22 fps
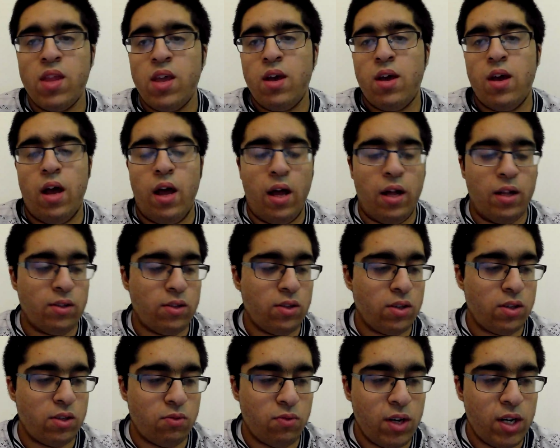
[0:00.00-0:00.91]
And so
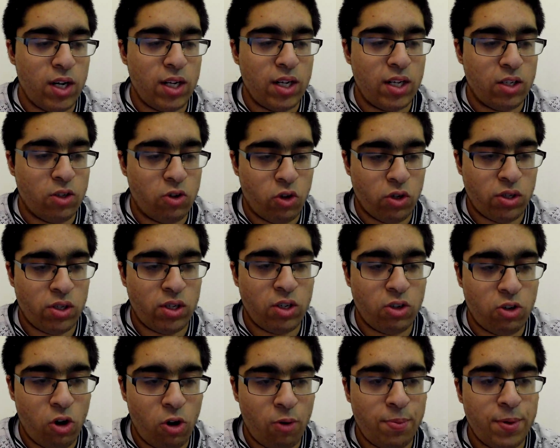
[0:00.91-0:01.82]
it's a really
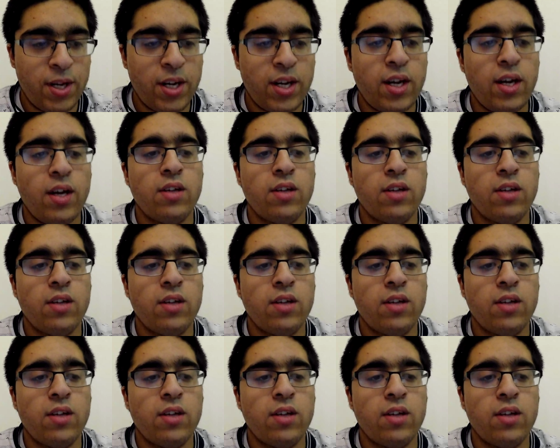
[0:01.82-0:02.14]
interesting topic.